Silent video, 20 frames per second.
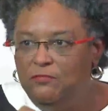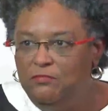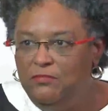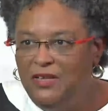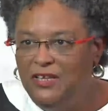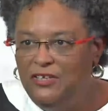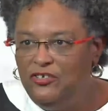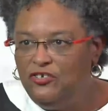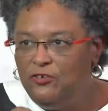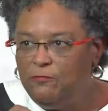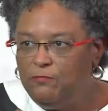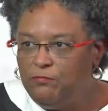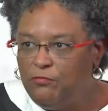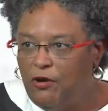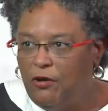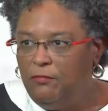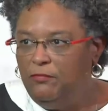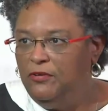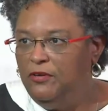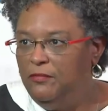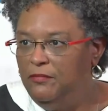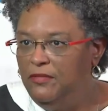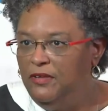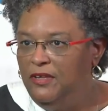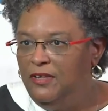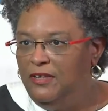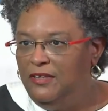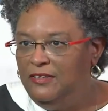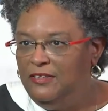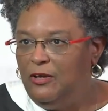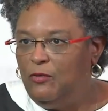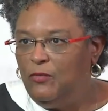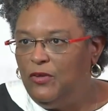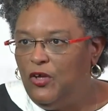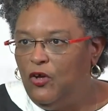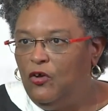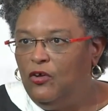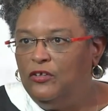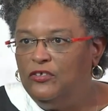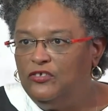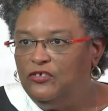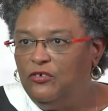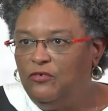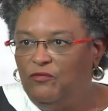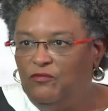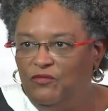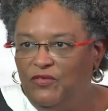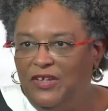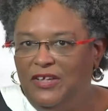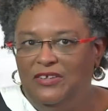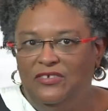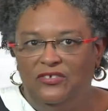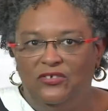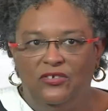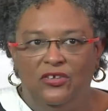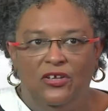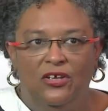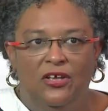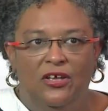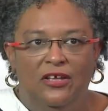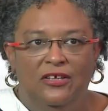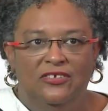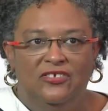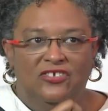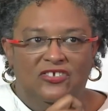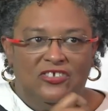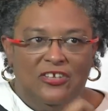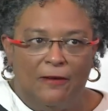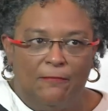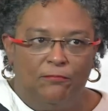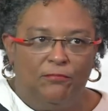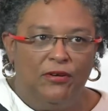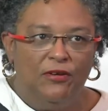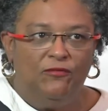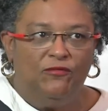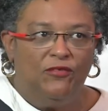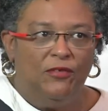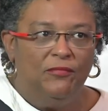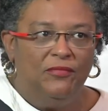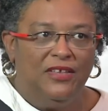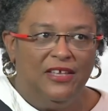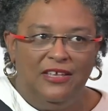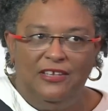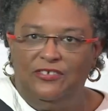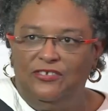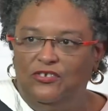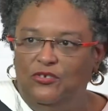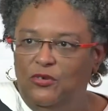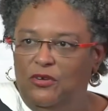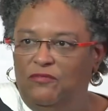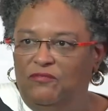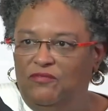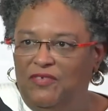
major problem that we also face separate from the issue of